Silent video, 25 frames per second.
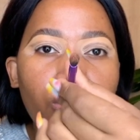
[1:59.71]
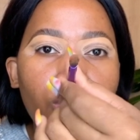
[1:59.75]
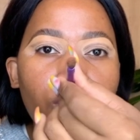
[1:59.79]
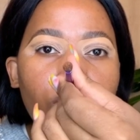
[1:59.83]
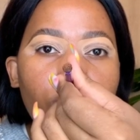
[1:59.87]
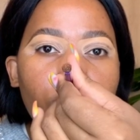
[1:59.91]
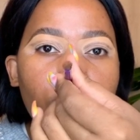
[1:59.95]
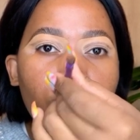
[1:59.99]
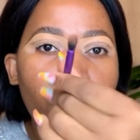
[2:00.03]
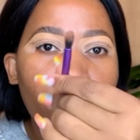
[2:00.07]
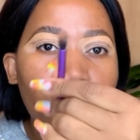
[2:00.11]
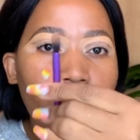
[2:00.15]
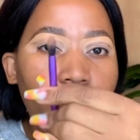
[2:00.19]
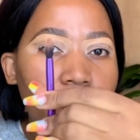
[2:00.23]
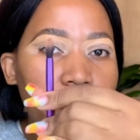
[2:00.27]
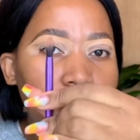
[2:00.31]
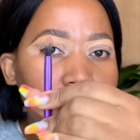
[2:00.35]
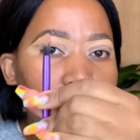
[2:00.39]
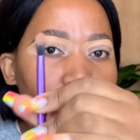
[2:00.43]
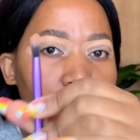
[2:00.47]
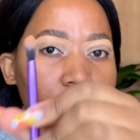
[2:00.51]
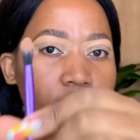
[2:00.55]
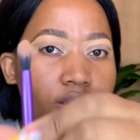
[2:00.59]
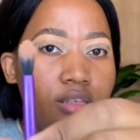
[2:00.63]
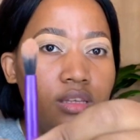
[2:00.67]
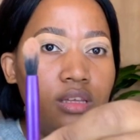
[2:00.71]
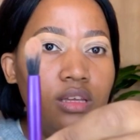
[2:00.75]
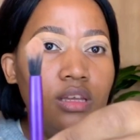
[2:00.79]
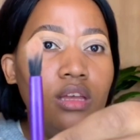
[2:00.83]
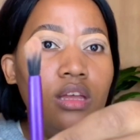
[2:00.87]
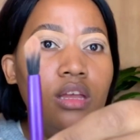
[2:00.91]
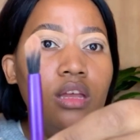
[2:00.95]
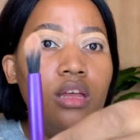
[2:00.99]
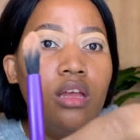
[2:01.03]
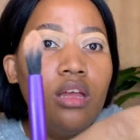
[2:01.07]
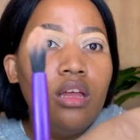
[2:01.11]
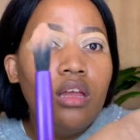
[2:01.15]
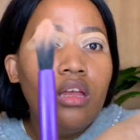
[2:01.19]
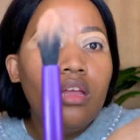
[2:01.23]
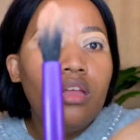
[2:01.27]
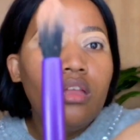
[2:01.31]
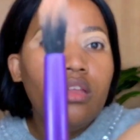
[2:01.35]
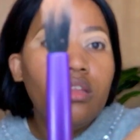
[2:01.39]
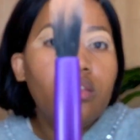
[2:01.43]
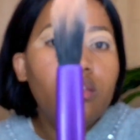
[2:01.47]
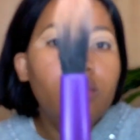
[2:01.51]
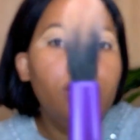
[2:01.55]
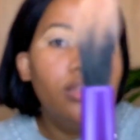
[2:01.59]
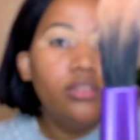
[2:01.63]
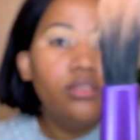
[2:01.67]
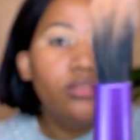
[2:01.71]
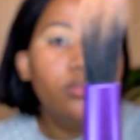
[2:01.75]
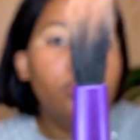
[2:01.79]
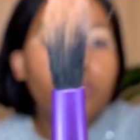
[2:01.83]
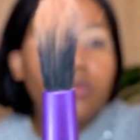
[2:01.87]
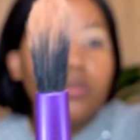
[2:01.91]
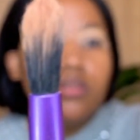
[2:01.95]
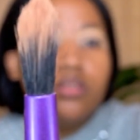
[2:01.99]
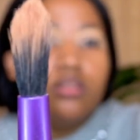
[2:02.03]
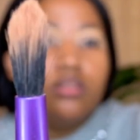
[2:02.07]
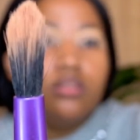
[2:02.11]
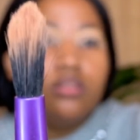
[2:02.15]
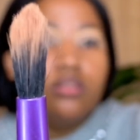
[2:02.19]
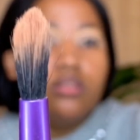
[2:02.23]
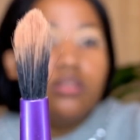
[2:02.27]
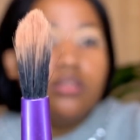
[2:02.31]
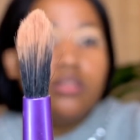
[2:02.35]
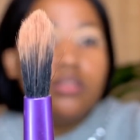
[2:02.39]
so that's what it looks